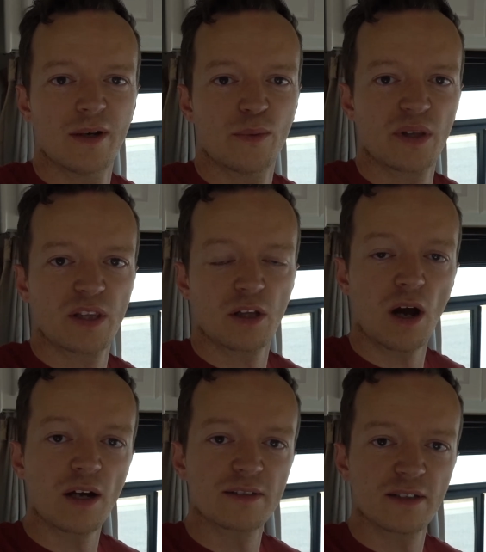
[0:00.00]
with the
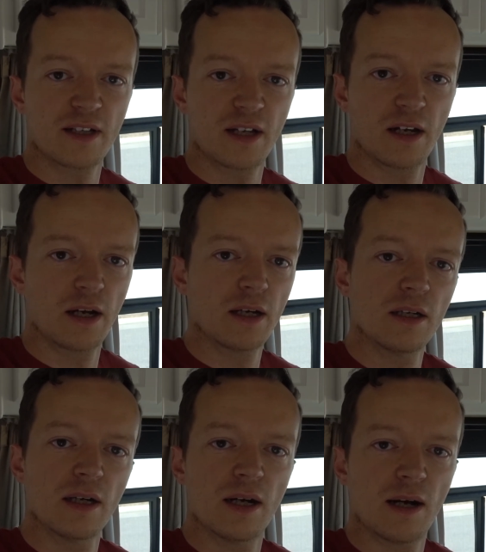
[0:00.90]
dogs in here,
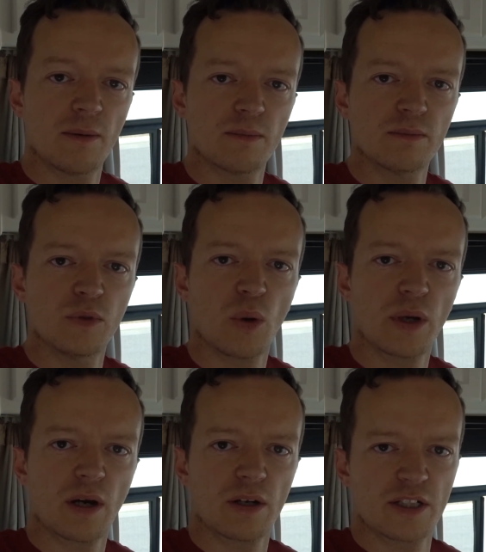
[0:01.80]

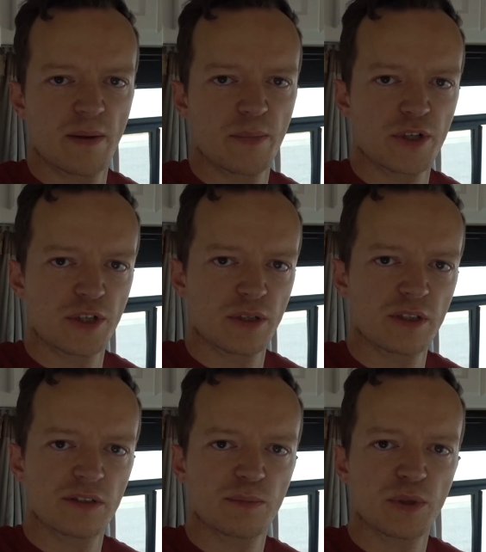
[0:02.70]
knowing our temperature
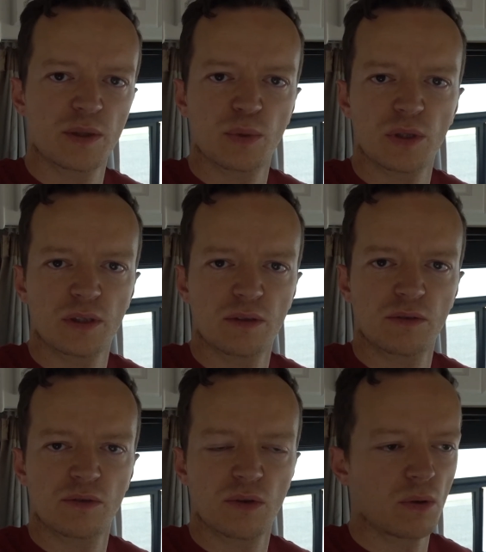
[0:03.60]
is pretty important.
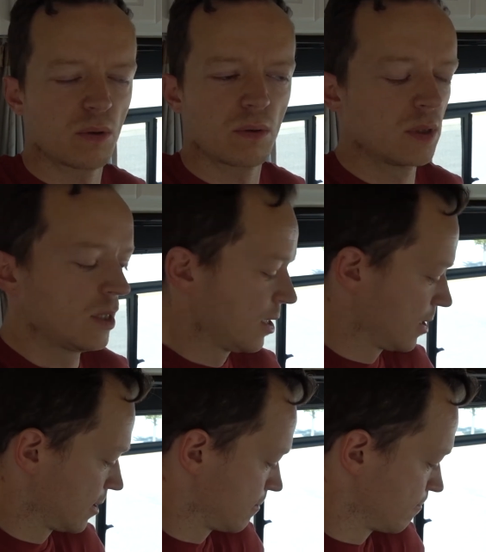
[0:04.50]
So
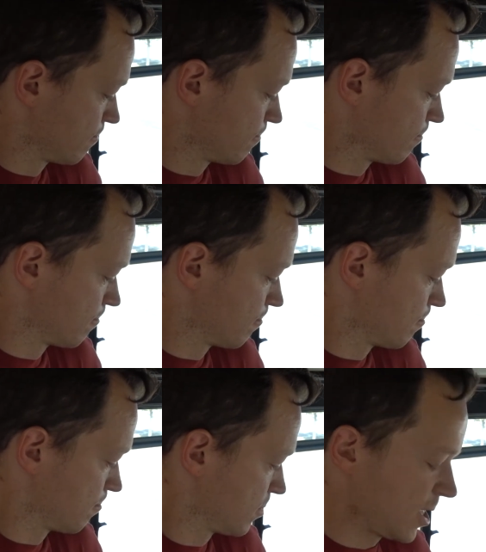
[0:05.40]

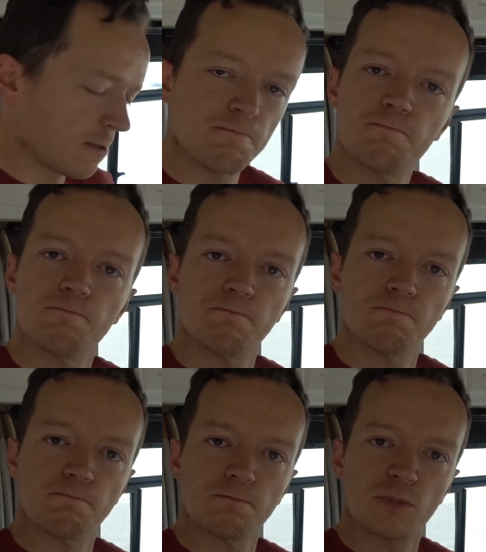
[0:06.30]
yeah,
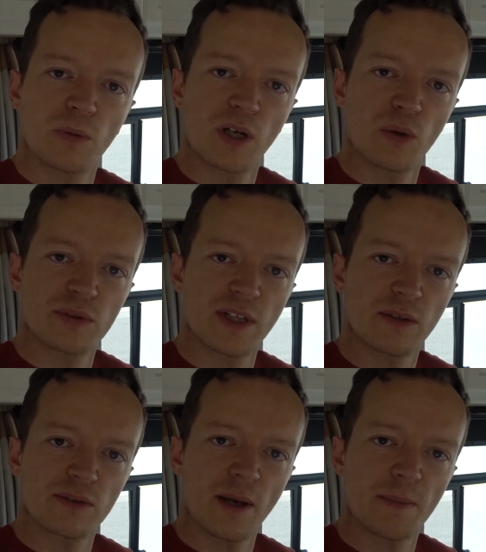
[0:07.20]
I'm gonna go set
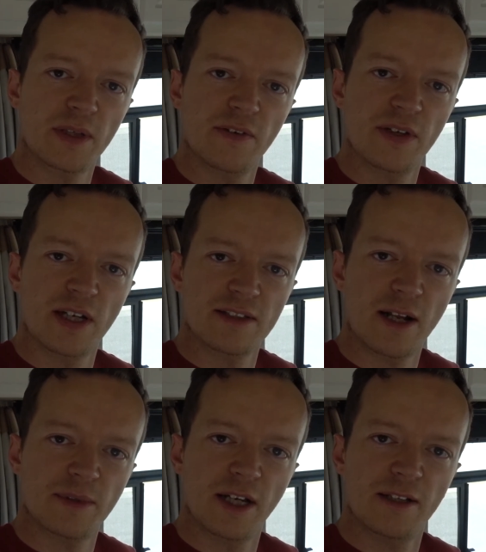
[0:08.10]
those up and give you guys an
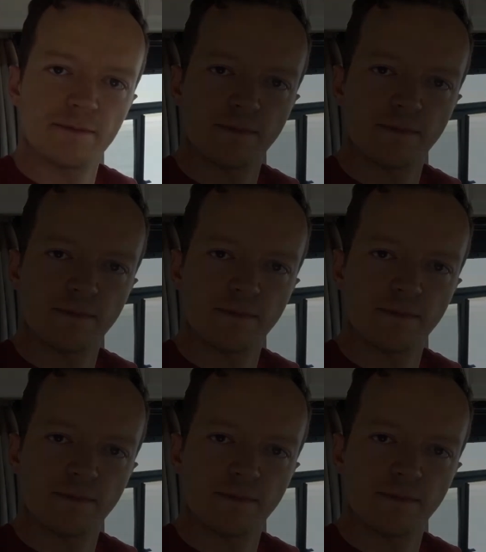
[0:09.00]
update.